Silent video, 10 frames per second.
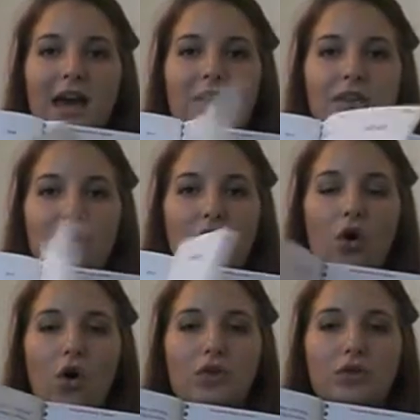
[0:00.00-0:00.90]
And they're
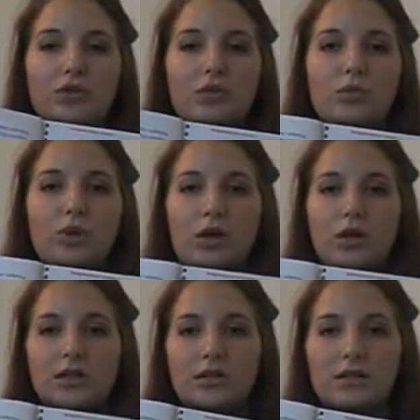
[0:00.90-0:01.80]
all the
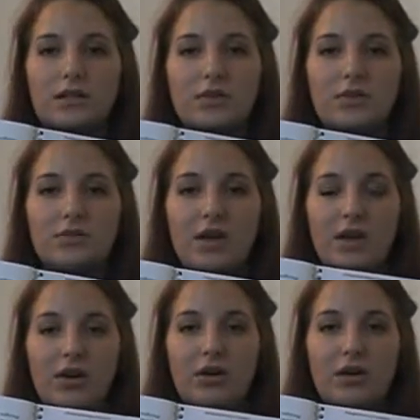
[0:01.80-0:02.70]
words
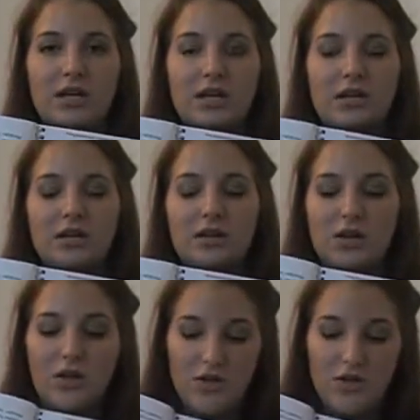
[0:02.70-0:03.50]
that are in